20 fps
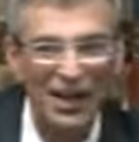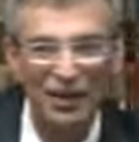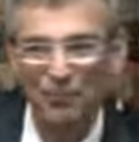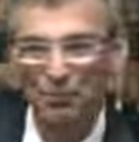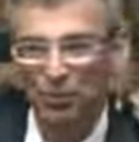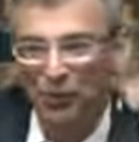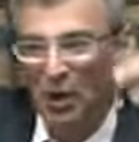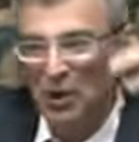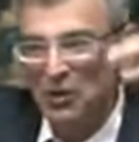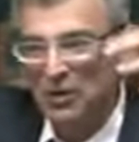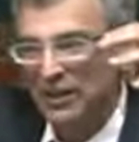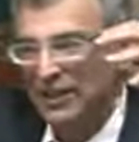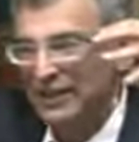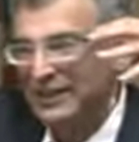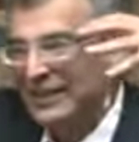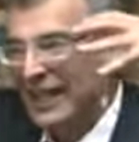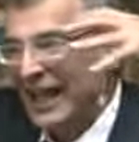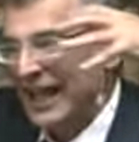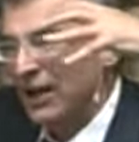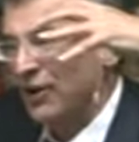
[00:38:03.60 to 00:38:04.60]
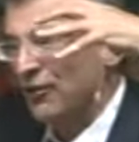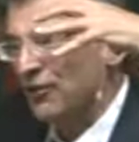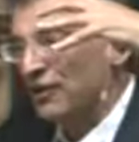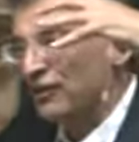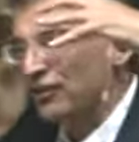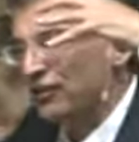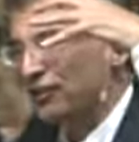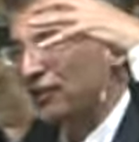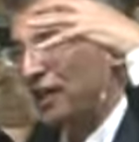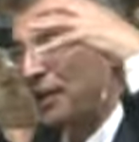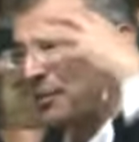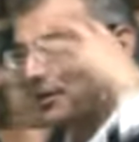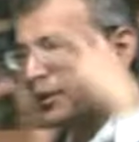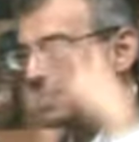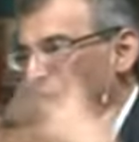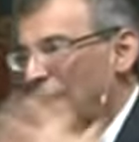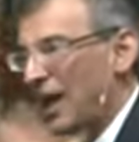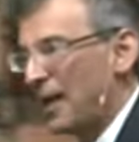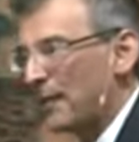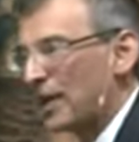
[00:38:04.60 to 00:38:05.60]
got it broken down, the
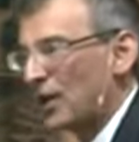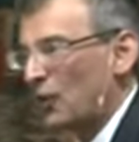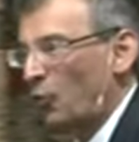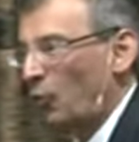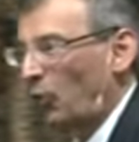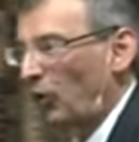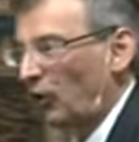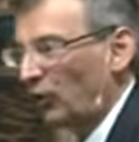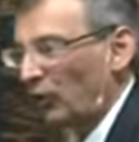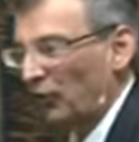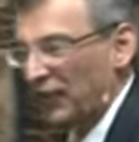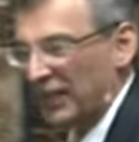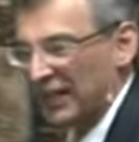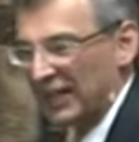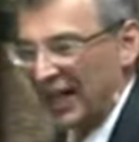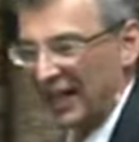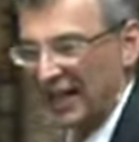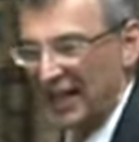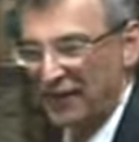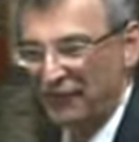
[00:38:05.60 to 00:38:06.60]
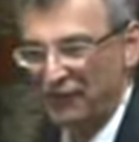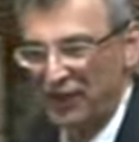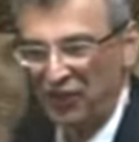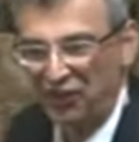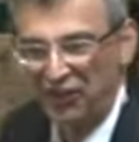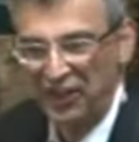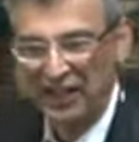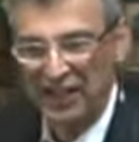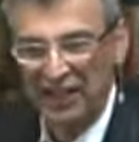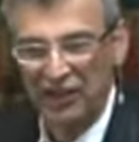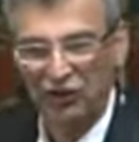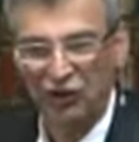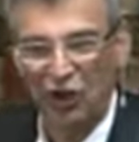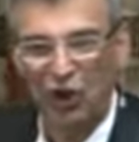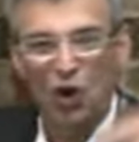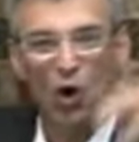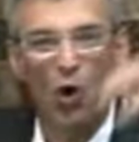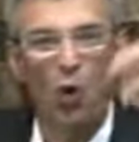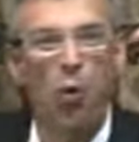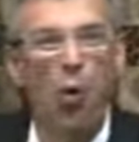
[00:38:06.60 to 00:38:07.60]
subatomic world, they got everything
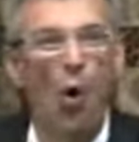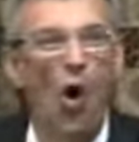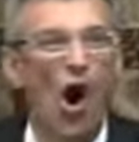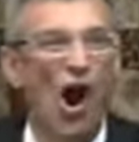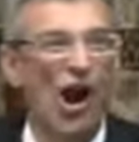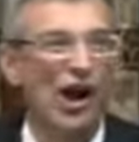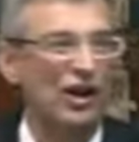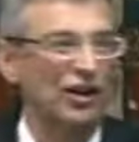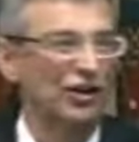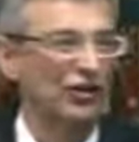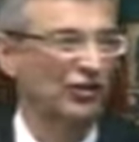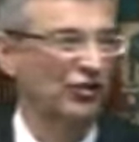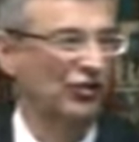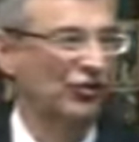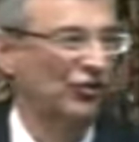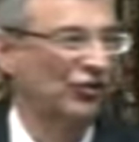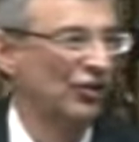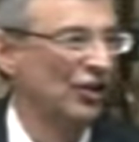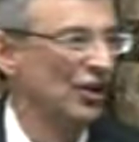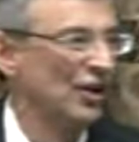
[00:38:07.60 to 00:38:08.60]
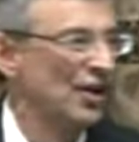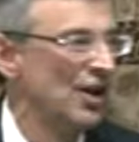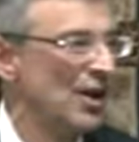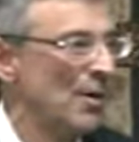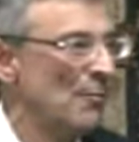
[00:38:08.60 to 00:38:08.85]
into quarks,